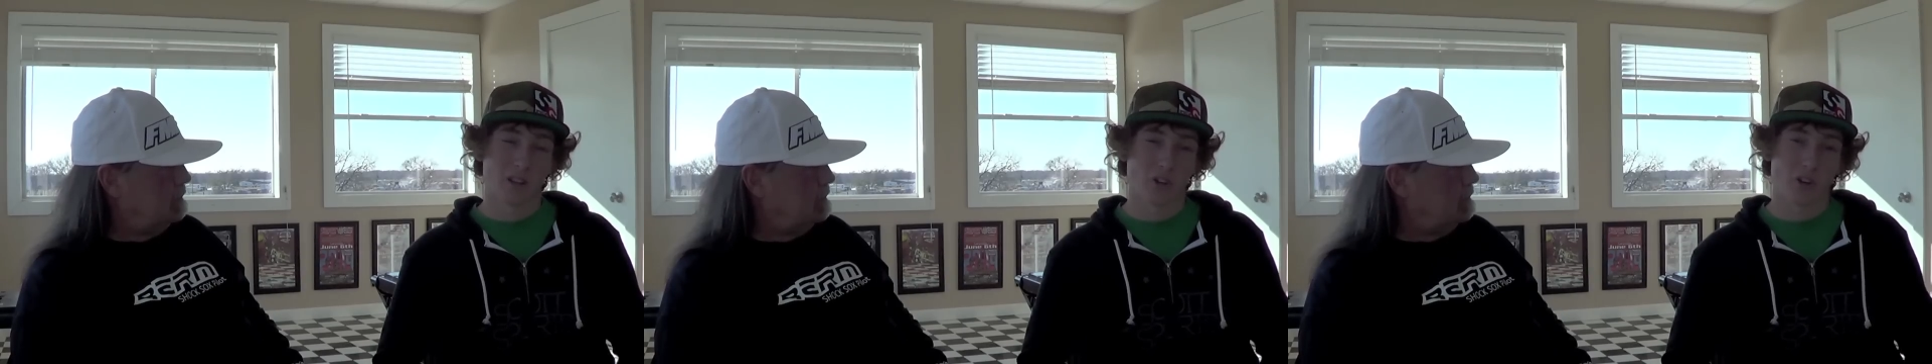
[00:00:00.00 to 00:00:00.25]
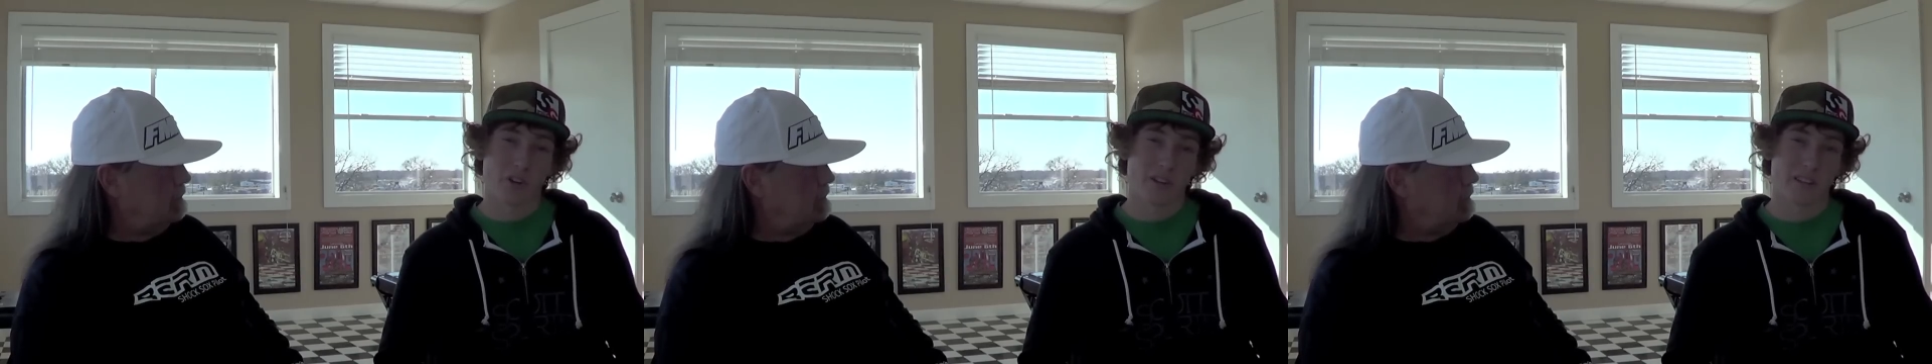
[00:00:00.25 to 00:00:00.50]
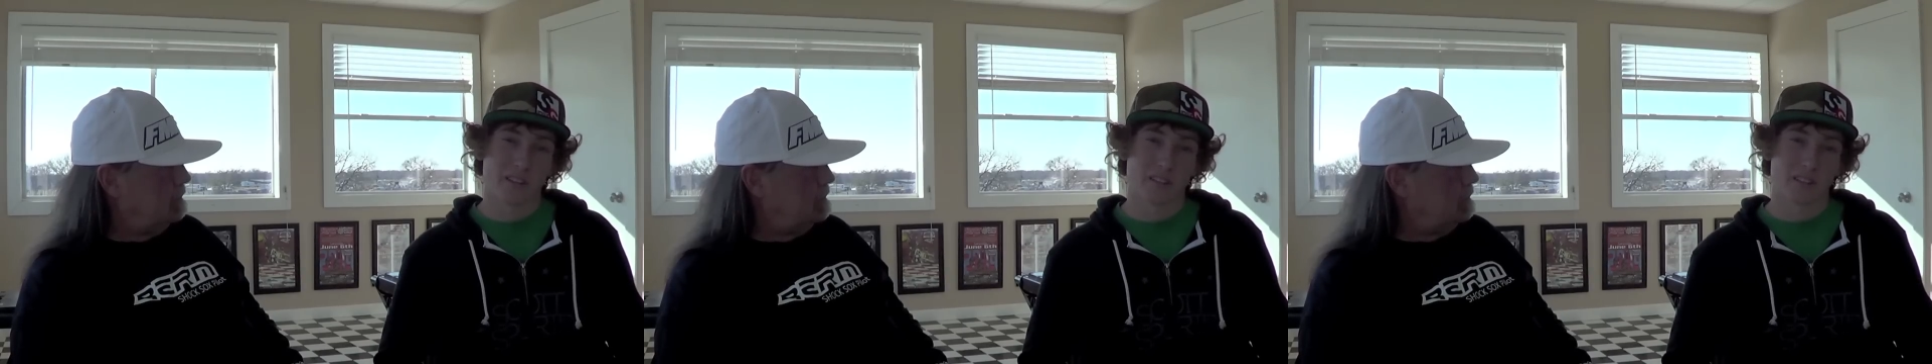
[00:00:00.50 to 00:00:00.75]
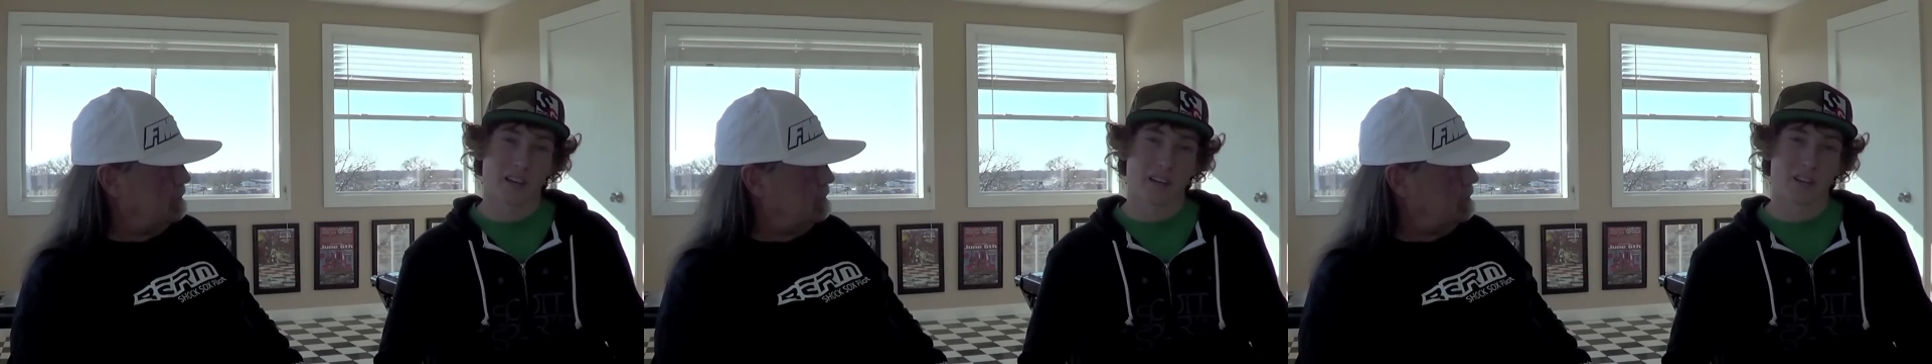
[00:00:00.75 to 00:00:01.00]
learn
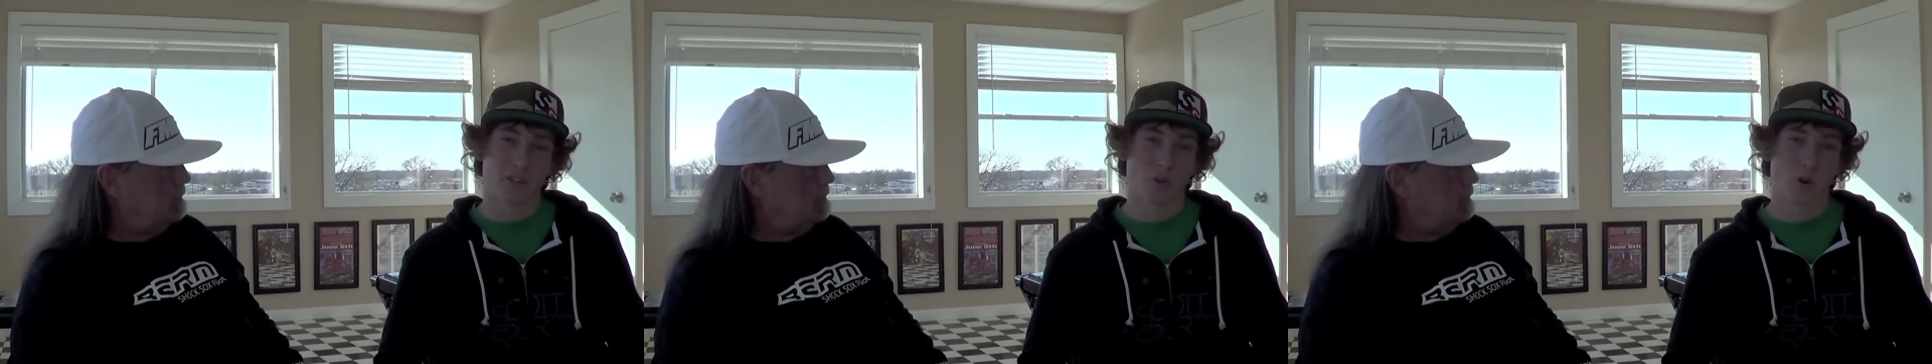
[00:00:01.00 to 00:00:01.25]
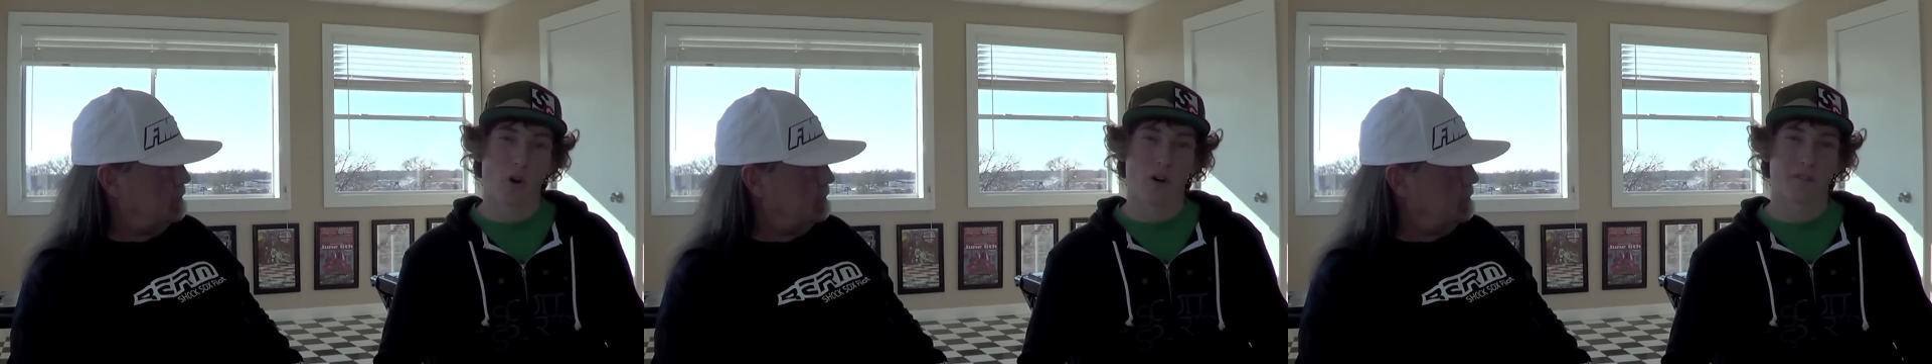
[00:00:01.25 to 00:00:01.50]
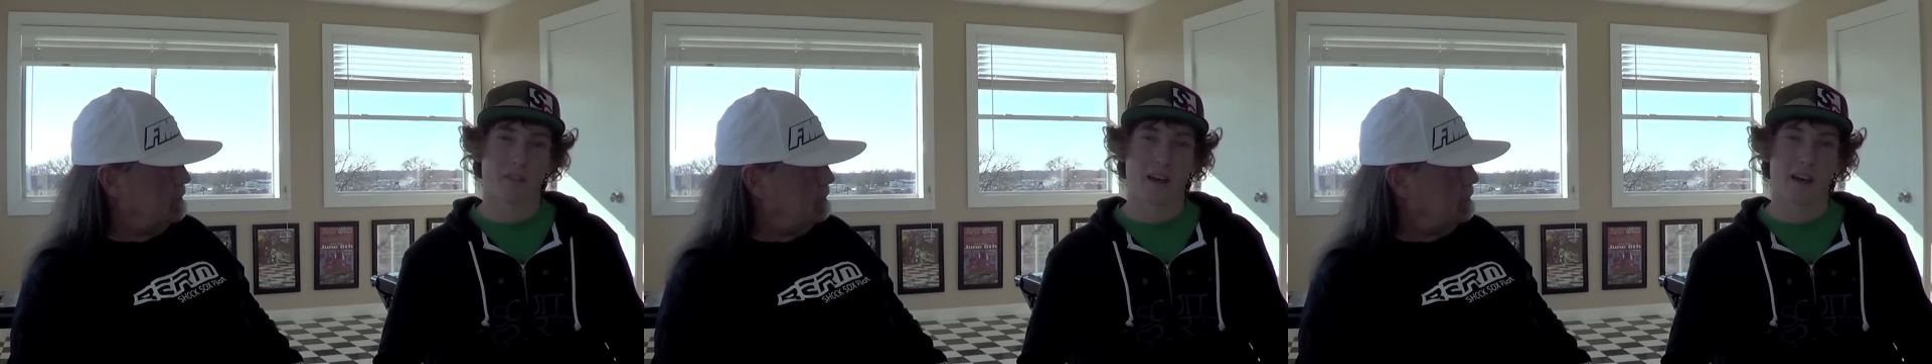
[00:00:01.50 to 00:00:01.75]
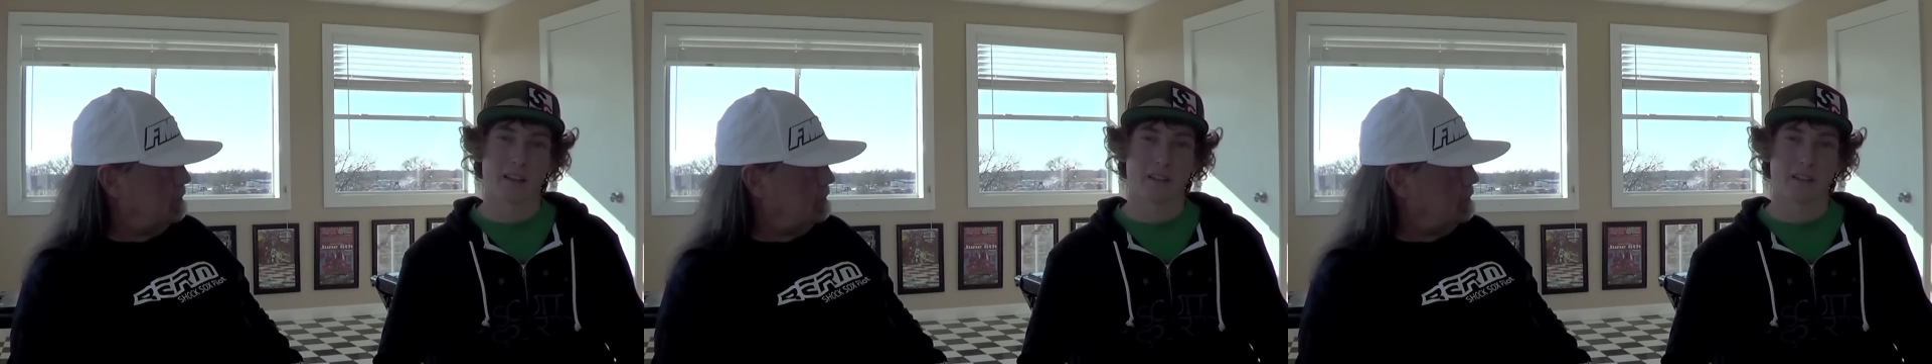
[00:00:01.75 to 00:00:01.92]
and kind of grow off that